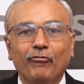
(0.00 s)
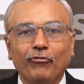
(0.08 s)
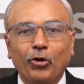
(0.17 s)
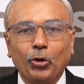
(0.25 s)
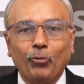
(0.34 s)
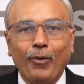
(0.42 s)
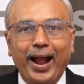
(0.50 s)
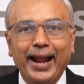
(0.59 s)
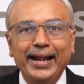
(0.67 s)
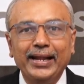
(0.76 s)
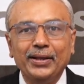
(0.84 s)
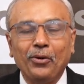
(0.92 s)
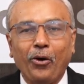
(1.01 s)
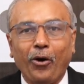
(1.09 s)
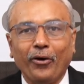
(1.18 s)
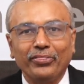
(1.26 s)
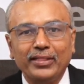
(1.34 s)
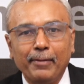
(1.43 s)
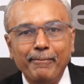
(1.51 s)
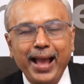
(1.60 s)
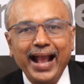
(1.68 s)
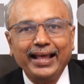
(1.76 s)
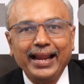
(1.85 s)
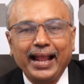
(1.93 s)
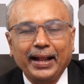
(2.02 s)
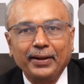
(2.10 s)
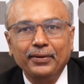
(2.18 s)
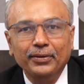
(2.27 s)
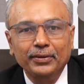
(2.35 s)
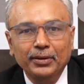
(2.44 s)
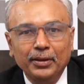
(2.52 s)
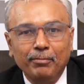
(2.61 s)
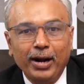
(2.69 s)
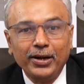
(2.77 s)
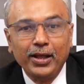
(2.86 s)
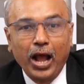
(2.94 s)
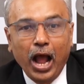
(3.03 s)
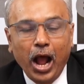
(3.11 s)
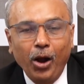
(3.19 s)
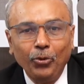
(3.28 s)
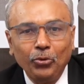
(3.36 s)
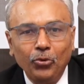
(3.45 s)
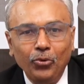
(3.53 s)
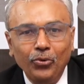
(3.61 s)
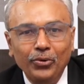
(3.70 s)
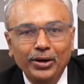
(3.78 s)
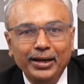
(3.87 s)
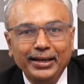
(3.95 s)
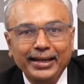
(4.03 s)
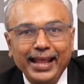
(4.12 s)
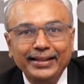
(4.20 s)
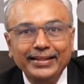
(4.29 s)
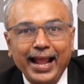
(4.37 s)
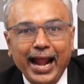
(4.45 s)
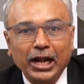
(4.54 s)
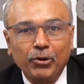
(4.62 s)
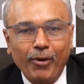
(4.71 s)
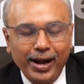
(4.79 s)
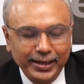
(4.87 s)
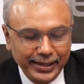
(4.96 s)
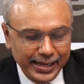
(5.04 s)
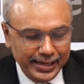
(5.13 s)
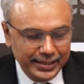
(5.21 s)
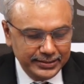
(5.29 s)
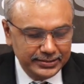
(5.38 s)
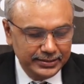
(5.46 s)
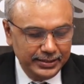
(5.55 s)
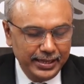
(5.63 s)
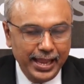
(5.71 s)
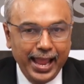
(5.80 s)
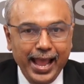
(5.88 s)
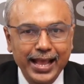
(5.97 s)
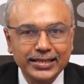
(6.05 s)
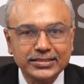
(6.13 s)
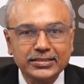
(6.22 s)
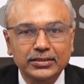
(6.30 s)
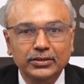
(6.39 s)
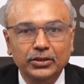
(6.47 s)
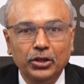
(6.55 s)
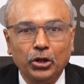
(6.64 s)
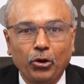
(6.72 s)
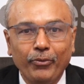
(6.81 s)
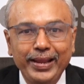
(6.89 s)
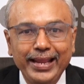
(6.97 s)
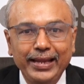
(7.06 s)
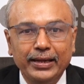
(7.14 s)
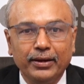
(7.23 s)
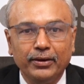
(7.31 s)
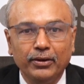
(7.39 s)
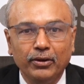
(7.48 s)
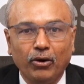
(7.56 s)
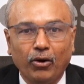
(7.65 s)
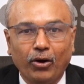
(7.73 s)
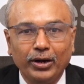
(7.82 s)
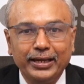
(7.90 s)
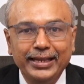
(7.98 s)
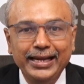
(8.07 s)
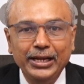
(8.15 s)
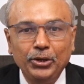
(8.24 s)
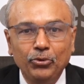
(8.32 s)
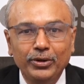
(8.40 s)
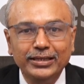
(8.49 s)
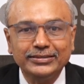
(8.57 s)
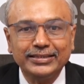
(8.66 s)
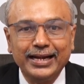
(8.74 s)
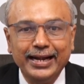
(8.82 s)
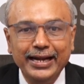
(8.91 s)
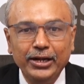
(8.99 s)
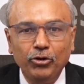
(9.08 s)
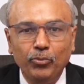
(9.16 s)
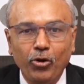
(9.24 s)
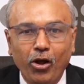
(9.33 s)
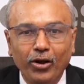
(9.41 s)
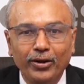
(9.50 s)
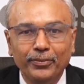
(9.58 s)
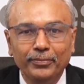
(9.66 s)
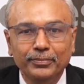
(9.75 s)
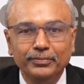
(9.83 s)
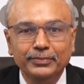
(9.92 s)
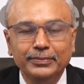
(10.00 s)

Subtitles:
for white on the back rank. But how to take the advantage as queen on e2 is ready to block